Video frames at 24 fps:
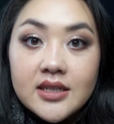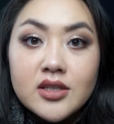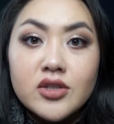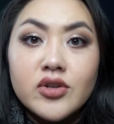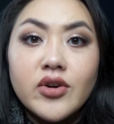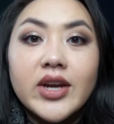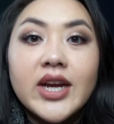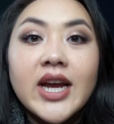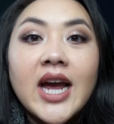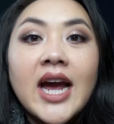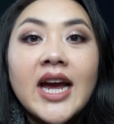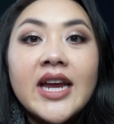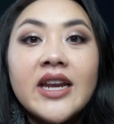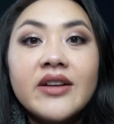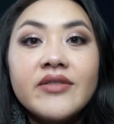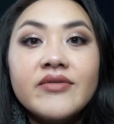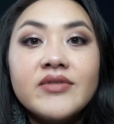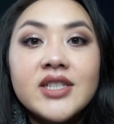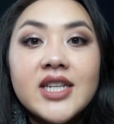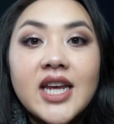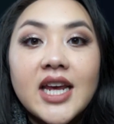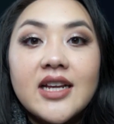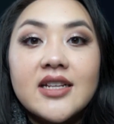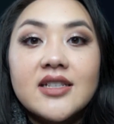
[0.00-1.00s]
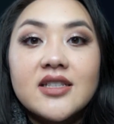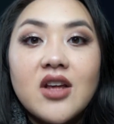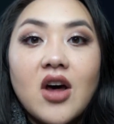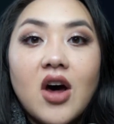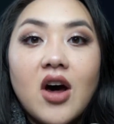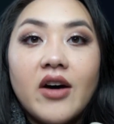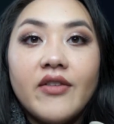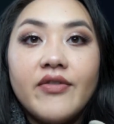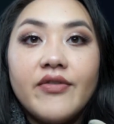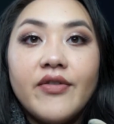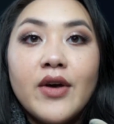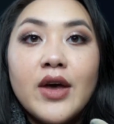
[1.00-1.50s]
So it kind of takes
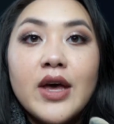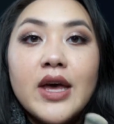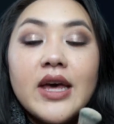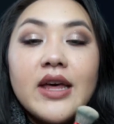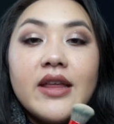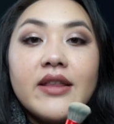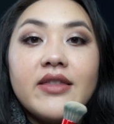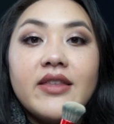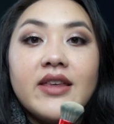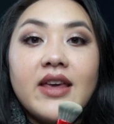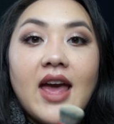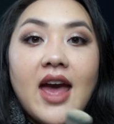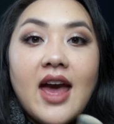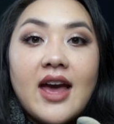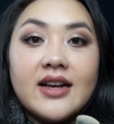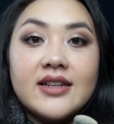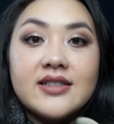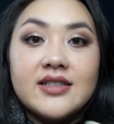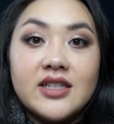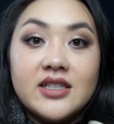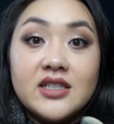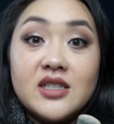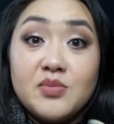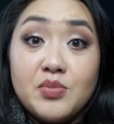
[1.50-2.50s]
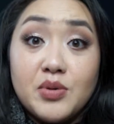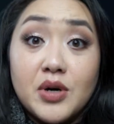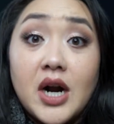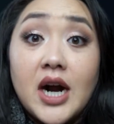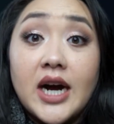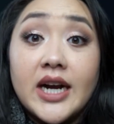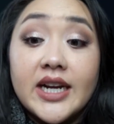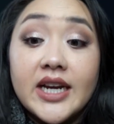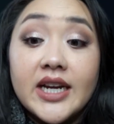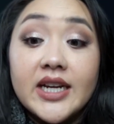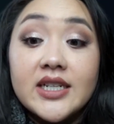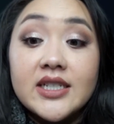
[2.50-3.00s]
off the excess
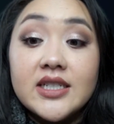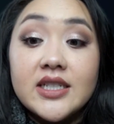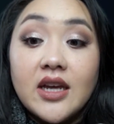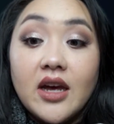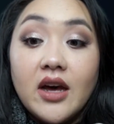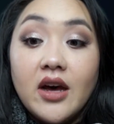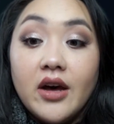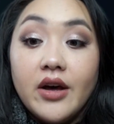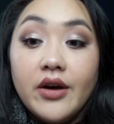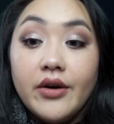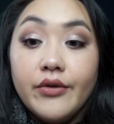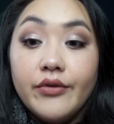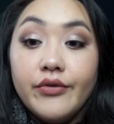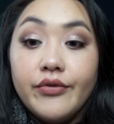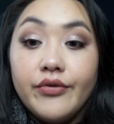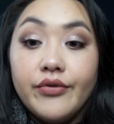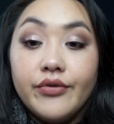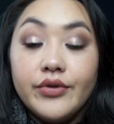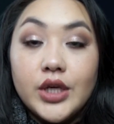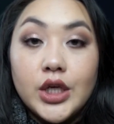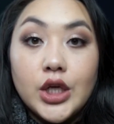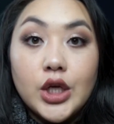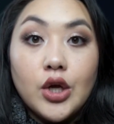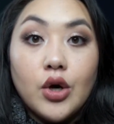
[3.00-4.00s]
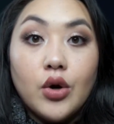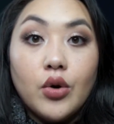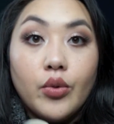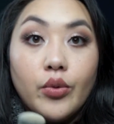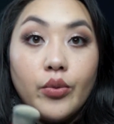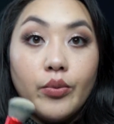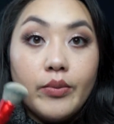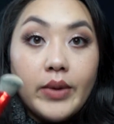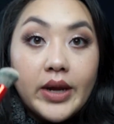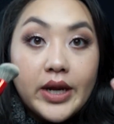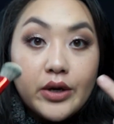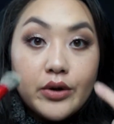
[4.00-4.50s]
product of, you know,
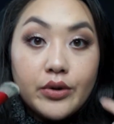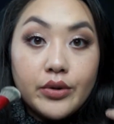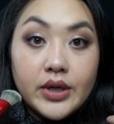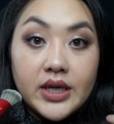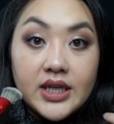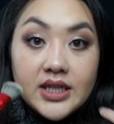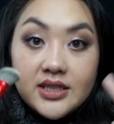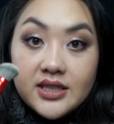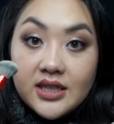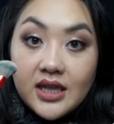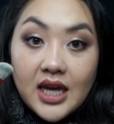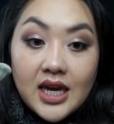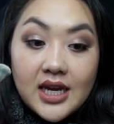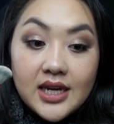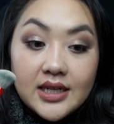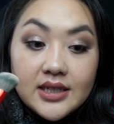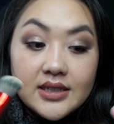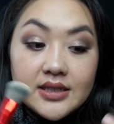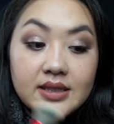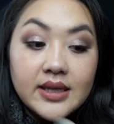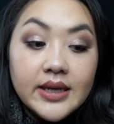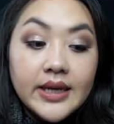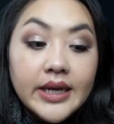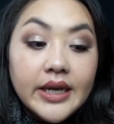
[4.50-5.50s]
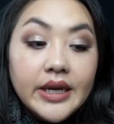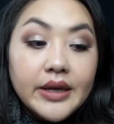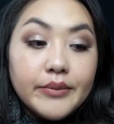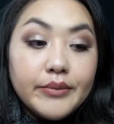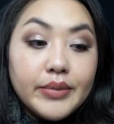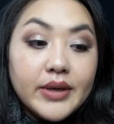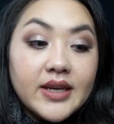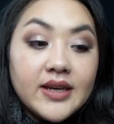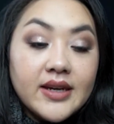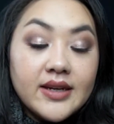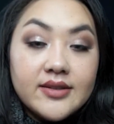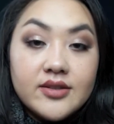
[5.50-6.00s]
my crease lines,
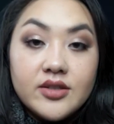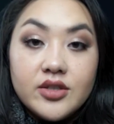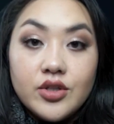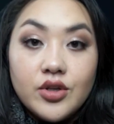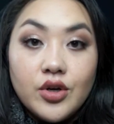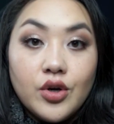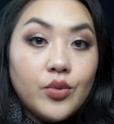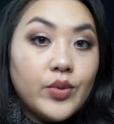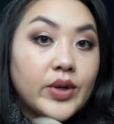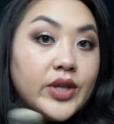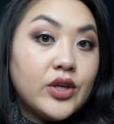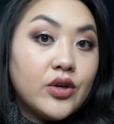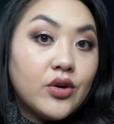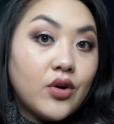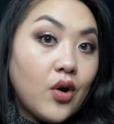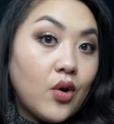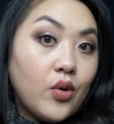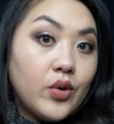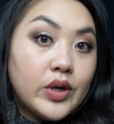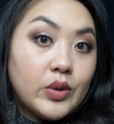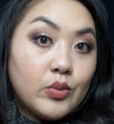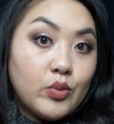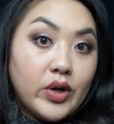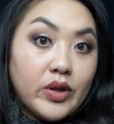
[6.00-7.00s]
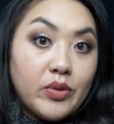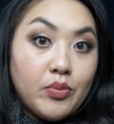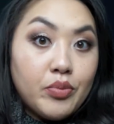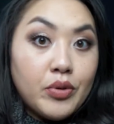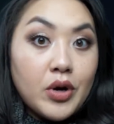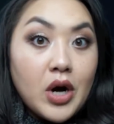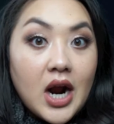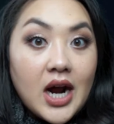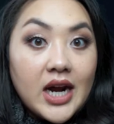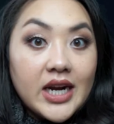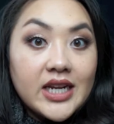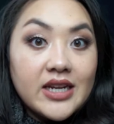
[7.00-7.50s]
because, you know, when you go in with
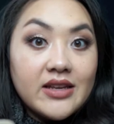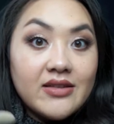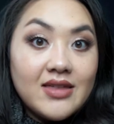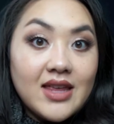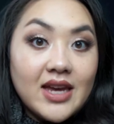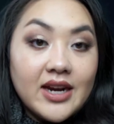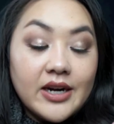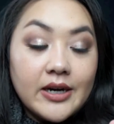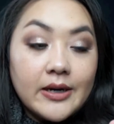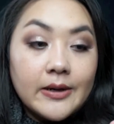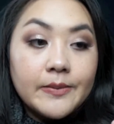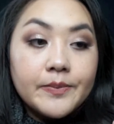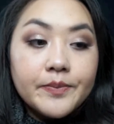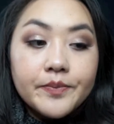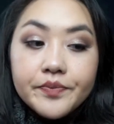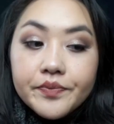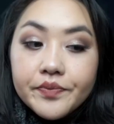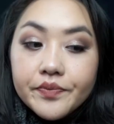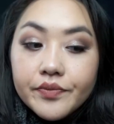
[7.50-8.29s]
product there,